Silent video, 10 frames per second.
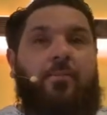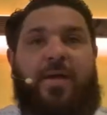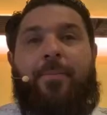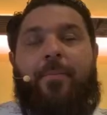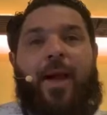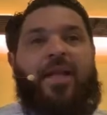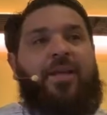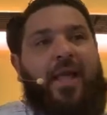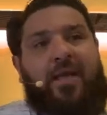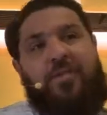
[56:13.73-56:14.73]
But keep in mind,
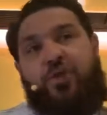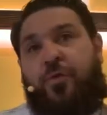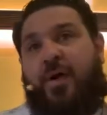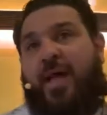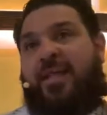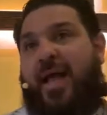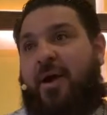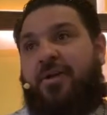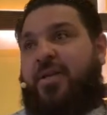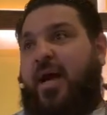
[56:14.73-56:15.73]
like shoulder length
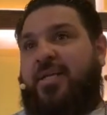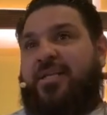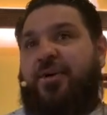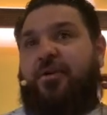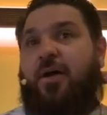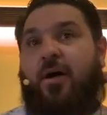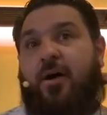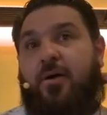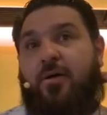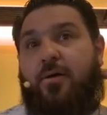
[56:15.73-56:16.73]
hair is not considered
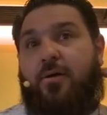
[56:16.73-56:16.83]
long.